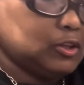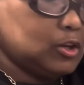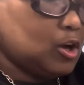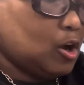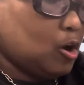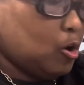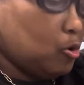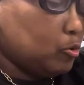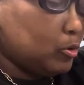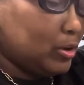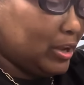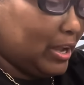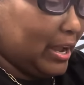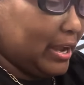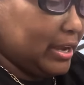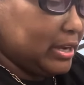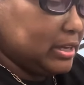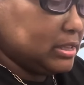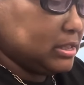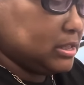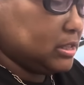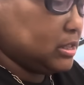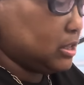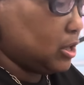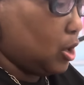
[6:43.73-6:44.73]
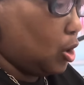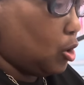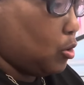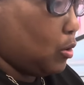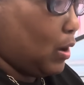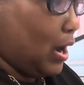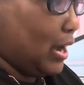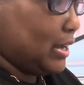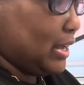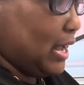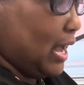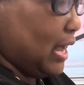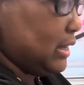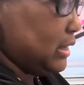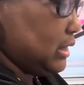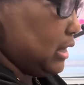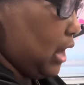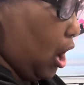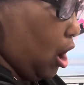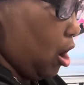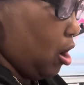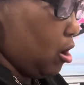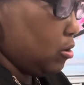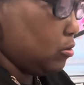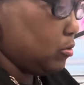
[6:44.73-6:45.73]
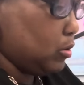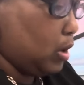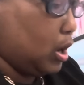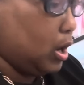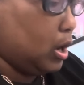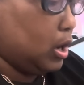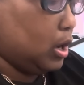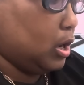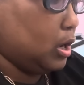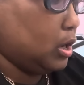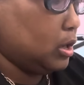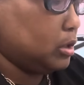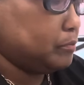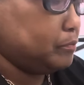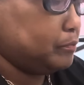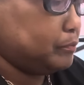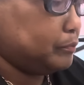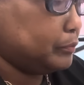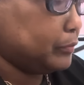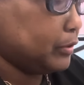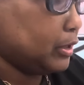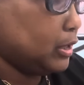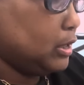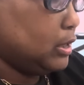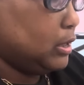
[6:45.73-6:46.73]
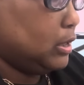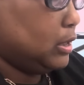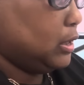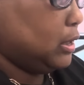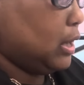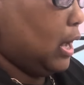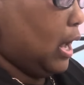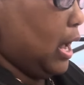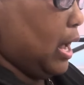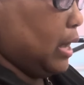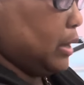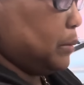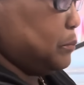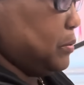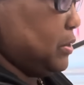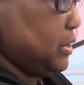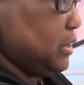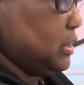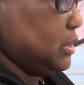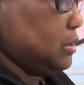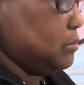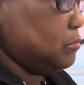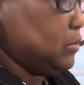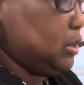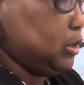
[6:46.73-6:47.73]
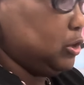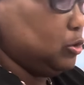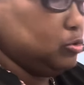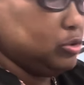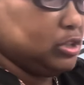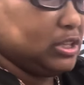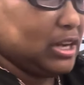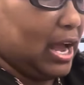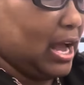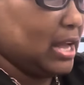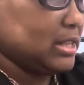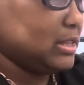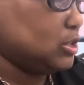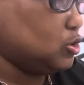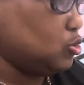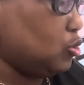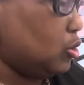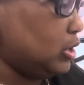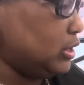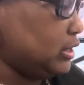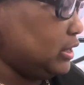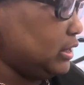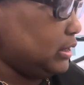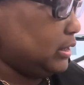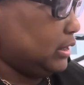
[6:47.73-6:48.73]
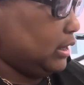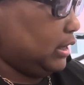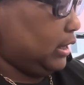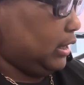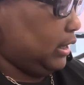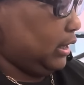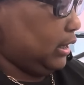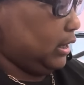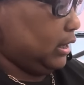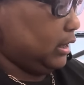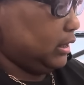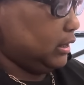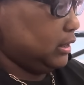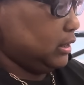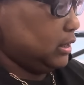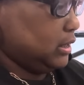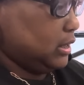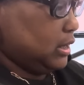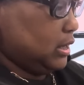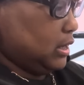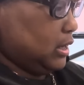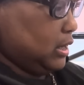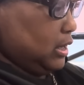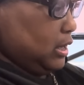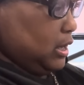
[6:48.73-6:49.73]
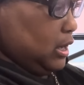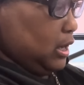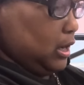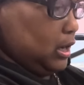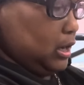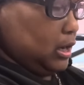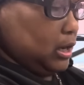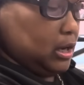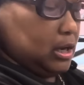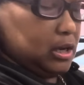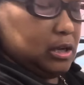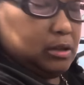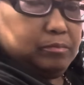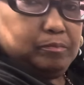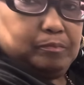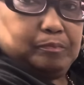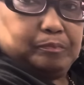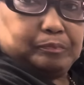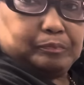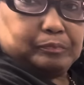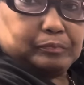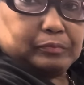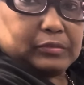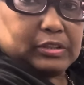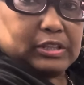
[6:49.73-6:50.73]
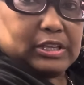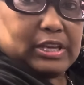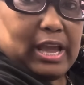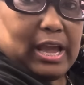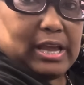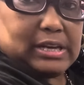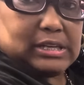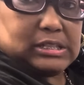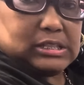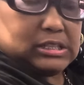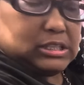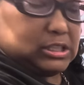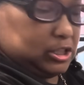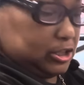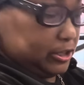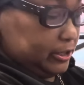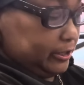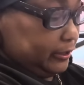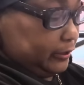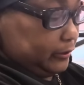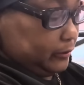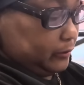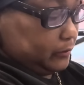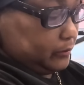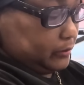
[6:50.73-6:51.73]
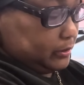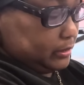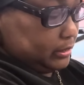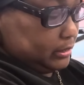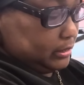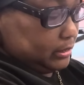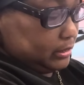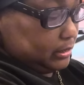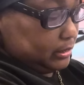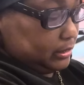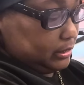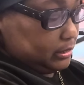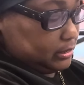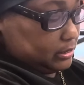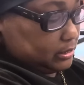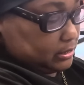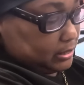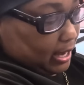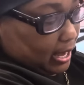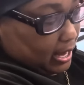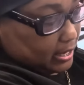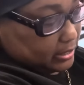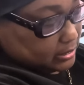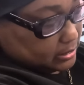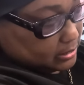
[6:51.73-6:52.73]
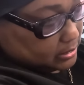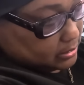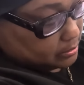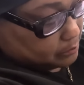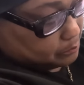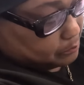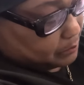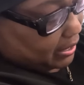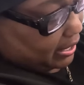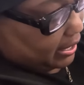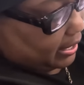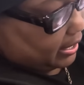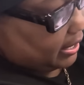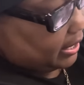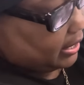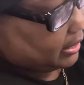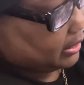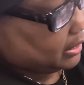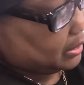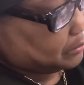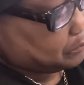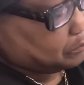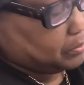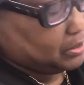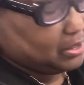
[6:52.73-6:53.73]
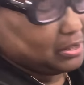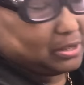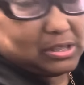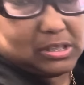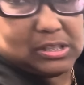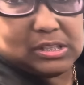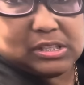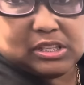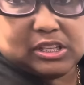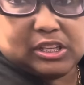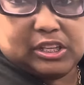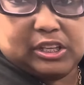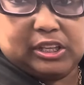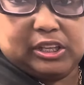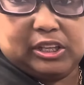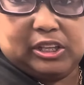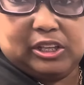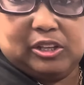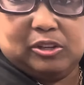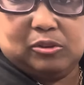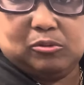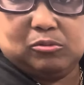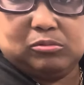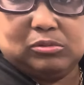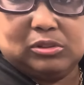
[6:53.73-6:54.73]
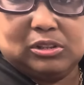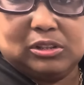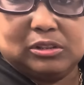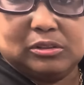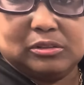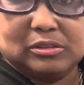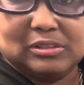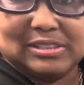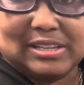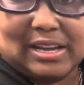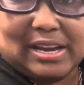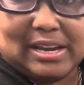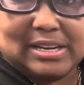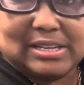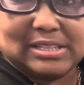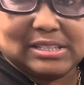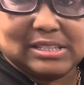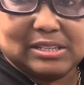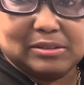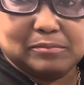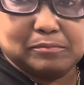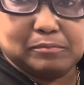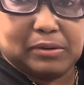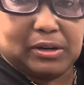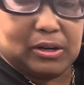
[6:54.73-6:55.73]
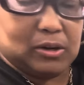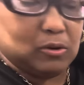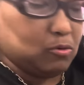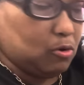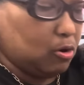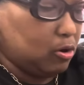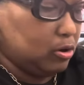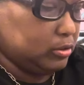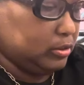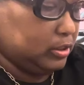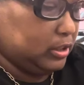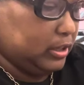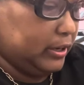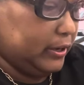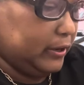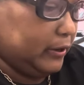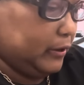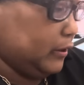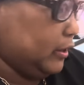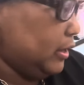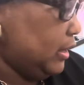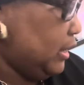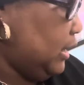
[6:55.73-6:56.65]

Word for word: Okay, so I got it all. Um, I put some glue dots on it and um, got it secured to the inside of this bag and put this cute little dainty bow on there.